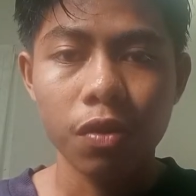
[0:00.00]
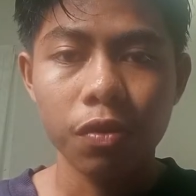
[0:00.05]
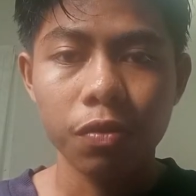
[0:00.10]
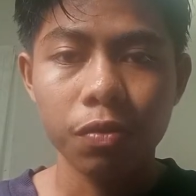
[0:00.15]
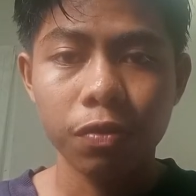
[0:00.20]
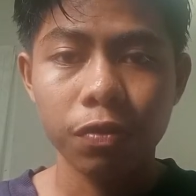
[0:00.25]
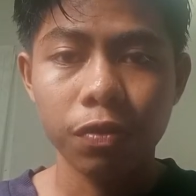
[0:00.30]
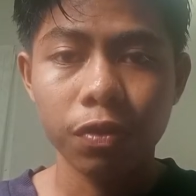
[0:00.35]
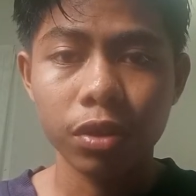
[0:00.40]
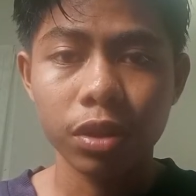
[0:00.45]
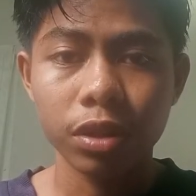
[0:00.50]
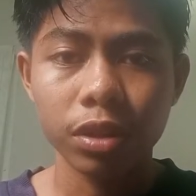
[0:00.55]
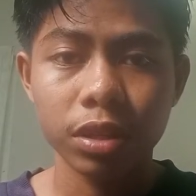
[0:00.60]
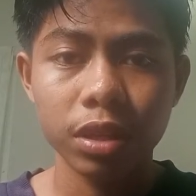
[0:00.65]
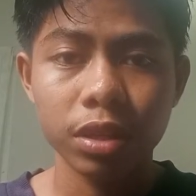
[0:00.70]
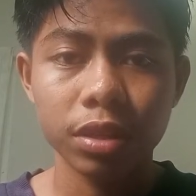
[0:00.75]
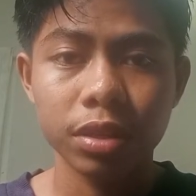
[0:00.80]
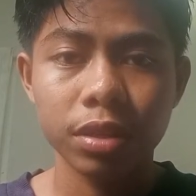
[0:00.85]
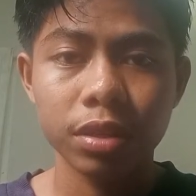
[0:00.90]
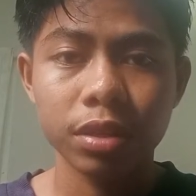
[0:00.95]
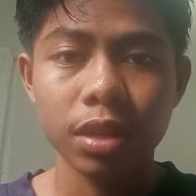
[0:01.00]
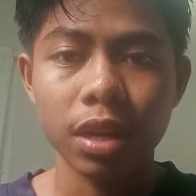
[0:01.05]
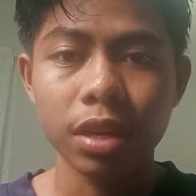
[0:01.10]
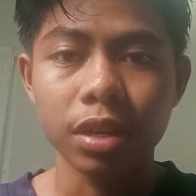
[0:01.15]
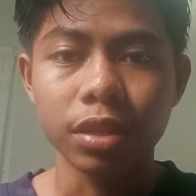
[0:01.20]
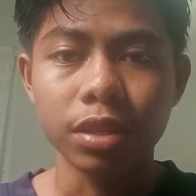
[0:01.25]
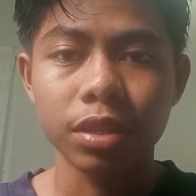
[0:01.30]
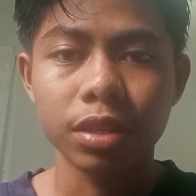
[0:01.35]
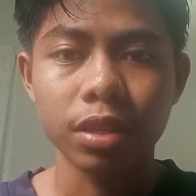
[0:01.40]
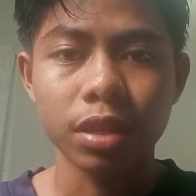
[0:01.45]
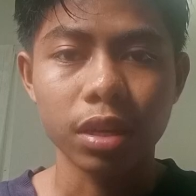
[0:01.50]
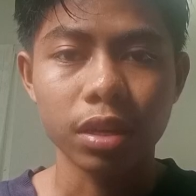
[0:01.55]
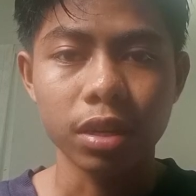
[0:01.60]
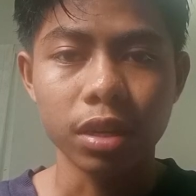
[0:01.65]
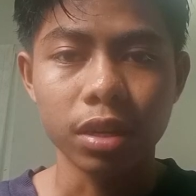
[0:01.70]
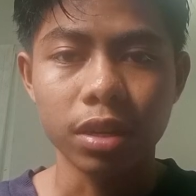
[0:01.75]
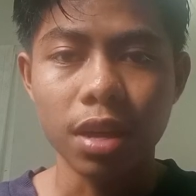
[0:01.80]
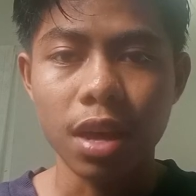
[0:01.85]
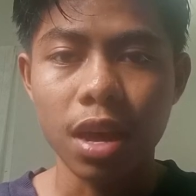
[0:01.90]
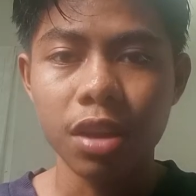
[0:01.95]
Phonetics studies the
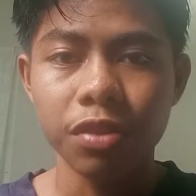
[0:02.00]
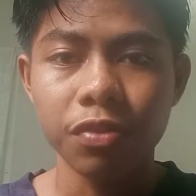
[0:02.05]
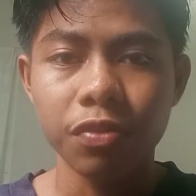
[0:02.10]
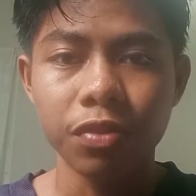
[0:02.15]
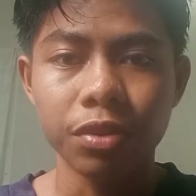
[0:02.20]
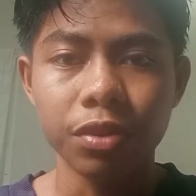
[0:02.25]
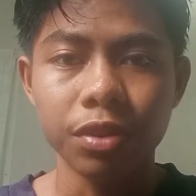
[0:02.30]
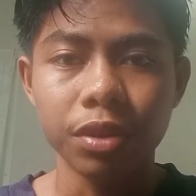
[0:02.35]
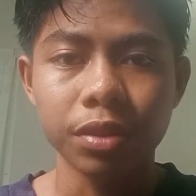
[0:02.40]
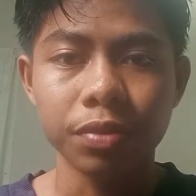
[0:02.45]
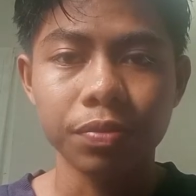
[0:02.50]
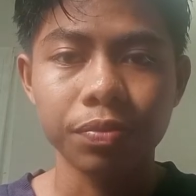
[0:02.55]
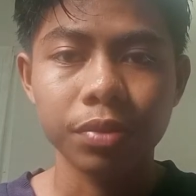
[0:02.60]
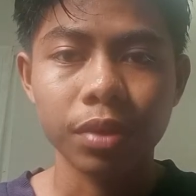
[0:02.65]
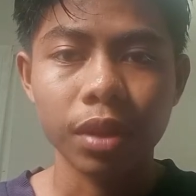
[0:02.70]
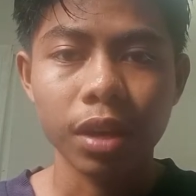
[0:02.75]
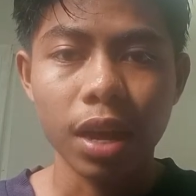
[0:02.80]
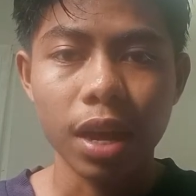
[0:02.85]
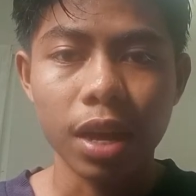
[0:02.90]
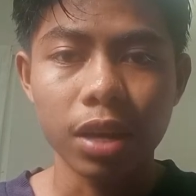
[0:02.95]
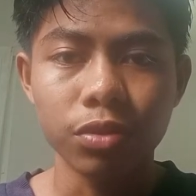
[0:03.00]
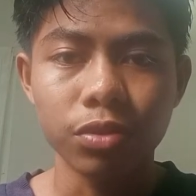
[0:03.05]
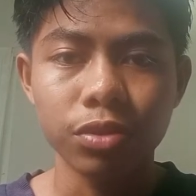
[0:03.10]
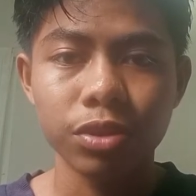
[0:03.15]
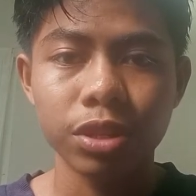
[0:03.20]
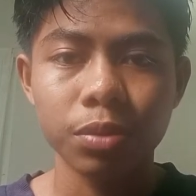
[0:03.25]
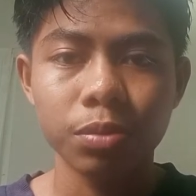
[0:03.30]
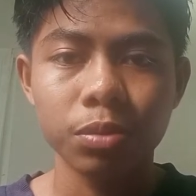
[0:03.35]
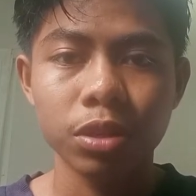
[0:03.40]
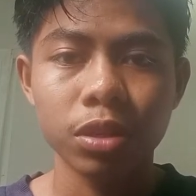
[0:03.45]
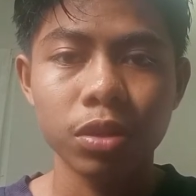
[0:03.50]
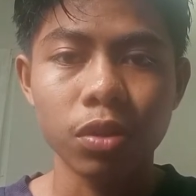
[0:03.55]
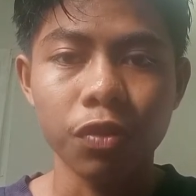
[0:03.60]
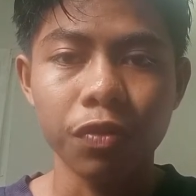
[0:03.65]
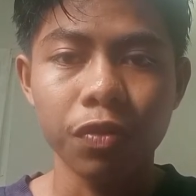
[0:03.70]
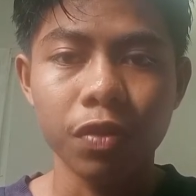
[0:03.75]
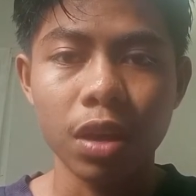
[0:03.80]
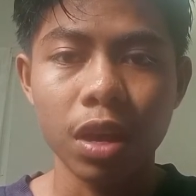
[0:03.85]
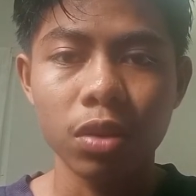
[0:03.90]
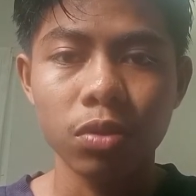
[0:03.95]
delivery and reception of
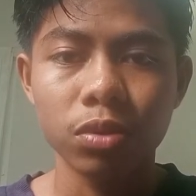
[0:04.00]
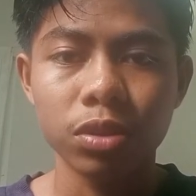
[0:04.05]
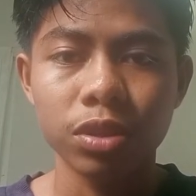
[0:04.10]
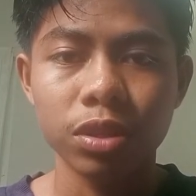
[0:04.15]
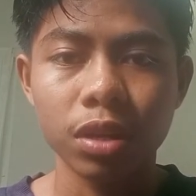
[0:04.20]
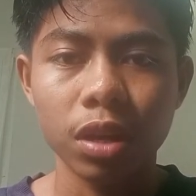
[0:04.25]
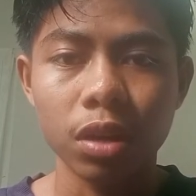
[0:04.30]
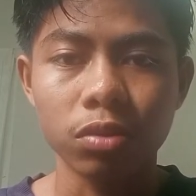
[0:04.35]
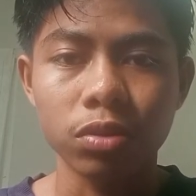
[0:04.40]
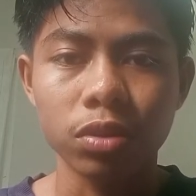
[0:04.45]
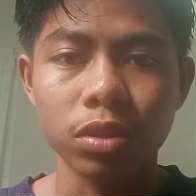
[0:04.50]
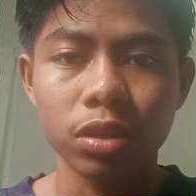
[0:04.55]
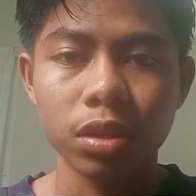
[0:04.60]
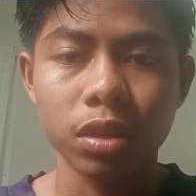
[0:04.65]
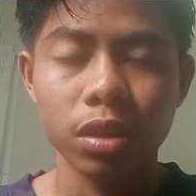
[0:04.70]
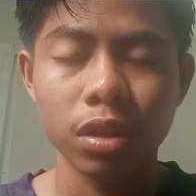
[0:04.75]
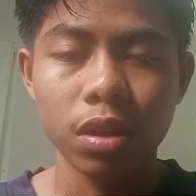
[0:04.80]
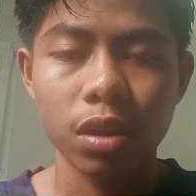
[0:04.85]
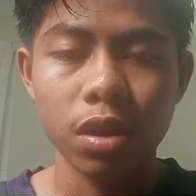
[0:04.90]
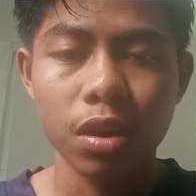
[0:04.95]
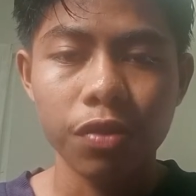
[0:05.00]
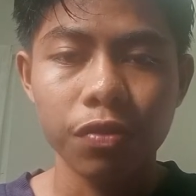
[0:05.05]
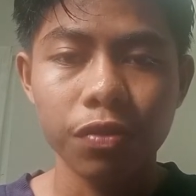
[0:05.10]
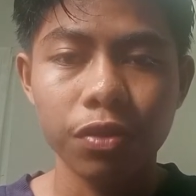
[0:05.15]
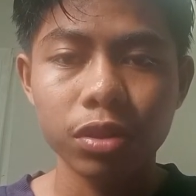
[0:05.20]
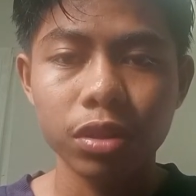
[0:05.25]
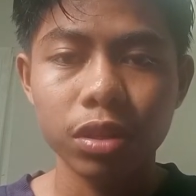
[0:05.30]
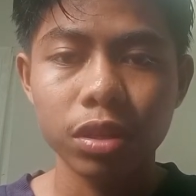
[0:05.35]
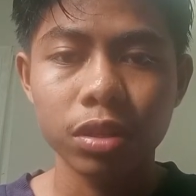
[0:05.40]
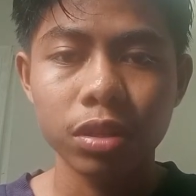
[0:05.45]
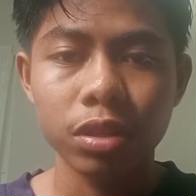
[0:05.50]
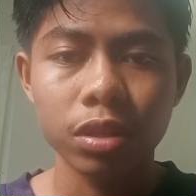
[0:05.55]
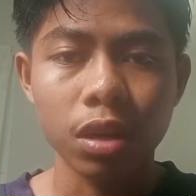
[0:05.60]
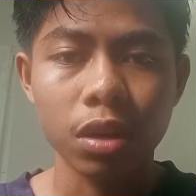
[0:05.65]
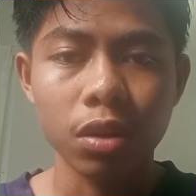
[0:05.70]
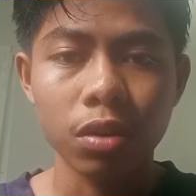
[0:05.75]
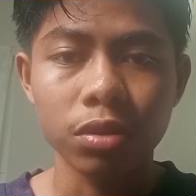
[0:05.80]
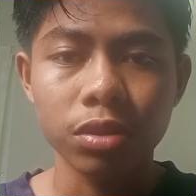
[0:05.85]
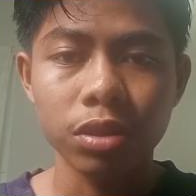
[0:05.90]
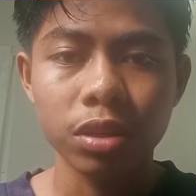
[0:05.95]
language sounds. Phonetics is
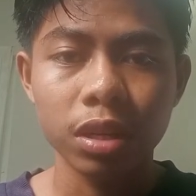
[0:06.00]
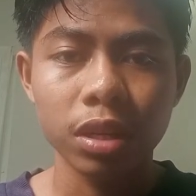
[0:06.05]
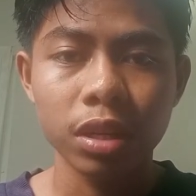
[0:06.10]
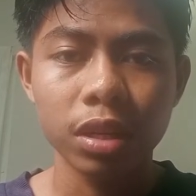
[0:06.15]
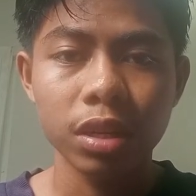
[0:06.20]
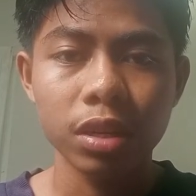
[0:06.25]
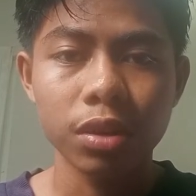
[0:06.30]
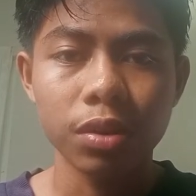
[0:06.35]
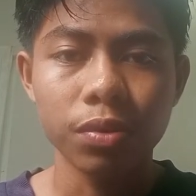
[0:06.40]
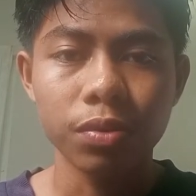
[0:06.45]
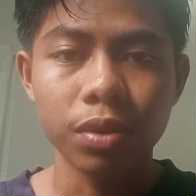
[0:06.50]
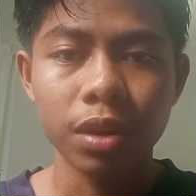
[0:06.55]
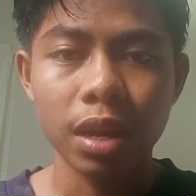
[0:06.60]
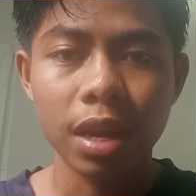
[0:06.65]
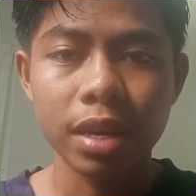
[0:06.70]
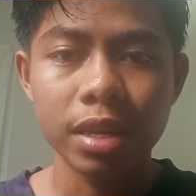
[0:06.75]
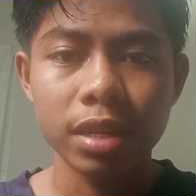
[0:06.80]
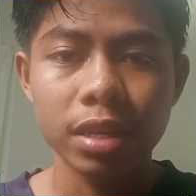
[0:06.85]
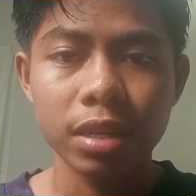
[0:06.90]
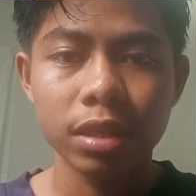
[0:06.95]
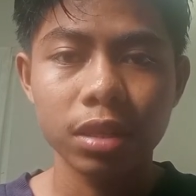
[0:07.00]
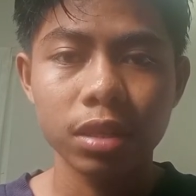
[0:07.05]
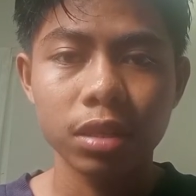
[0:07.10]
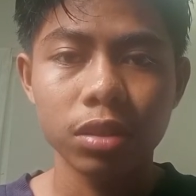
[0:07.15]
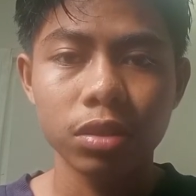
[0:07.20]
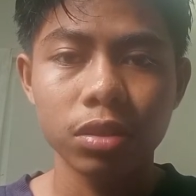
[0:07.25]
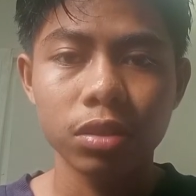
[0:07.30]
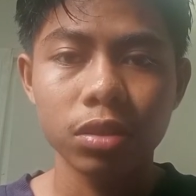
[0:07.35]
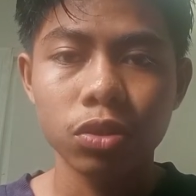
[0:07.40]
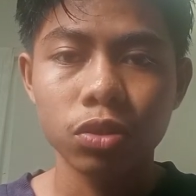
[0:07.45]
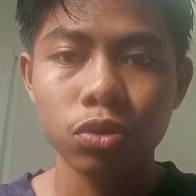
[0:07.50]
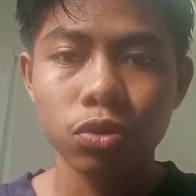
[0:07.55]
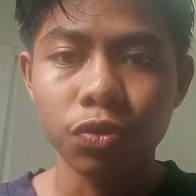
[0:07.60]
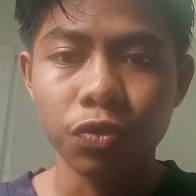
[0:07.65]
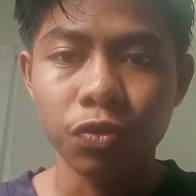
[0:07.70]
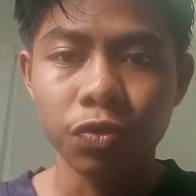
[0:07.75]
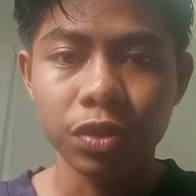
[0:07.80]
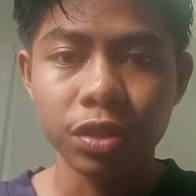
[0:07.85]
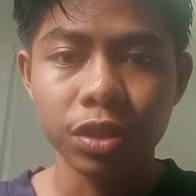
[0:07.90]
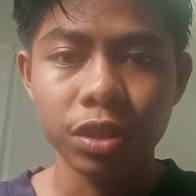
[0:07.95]
closely related to
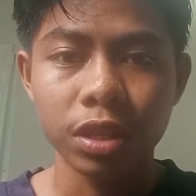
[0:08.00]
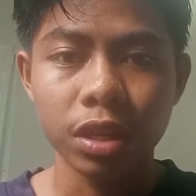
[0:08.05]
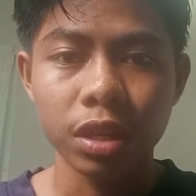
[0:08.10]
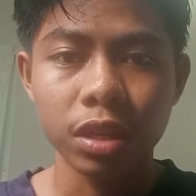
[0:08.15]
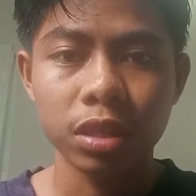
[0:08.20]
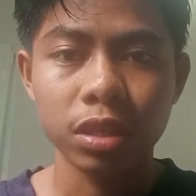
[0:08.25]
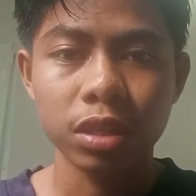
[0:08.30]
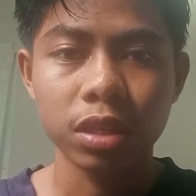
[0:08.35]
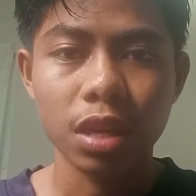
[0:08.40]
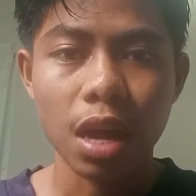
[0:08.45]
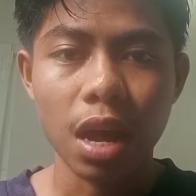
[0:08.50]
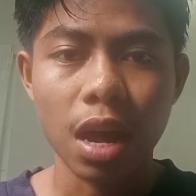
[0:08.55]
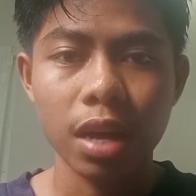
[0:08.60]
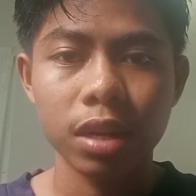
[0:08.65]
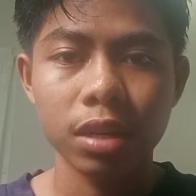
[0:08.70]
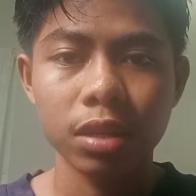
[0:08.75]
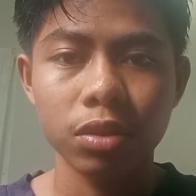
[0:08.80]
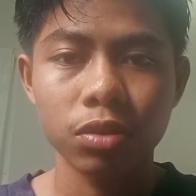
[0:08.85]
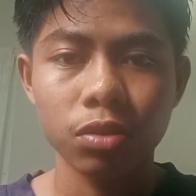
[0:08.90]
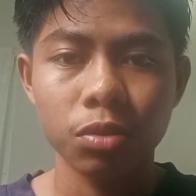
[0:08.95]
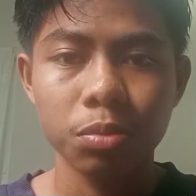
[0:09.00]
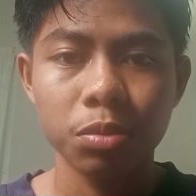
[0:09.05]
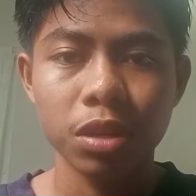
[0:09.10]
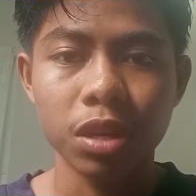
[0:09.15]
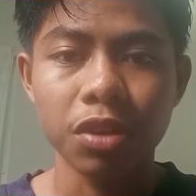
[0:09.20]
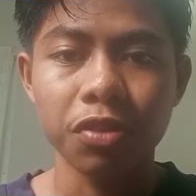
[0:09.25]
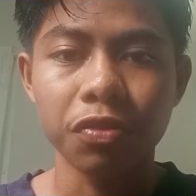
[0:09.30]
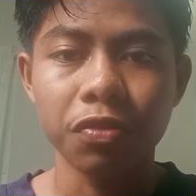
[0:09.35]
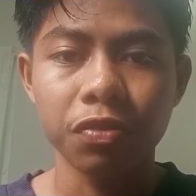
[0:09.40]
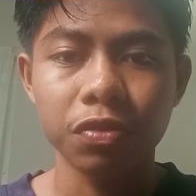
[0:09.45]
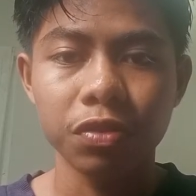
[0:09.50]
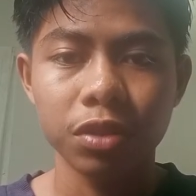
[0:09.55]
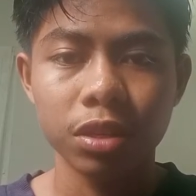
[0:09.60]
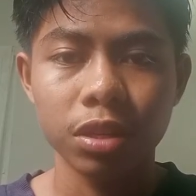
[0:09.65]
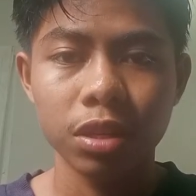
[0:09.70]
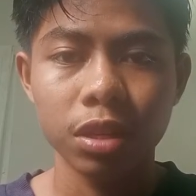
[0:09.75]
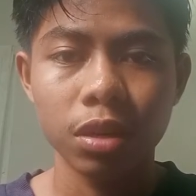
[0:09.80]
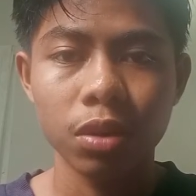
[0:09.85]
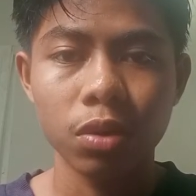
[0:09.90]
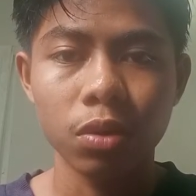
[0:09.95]
physics, anatomy, and
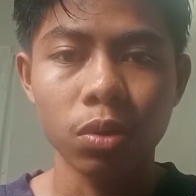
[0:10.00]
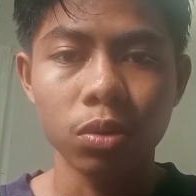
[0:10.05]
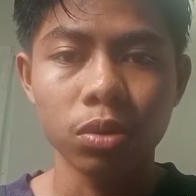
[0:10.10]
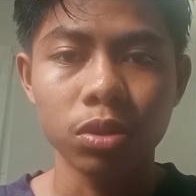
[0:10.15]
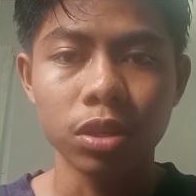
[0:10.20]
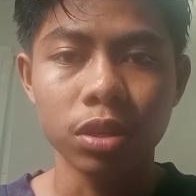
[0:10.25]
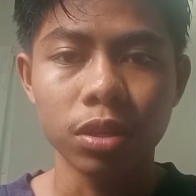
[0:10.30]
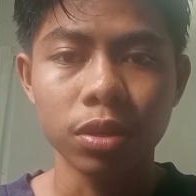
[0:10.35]
psychology.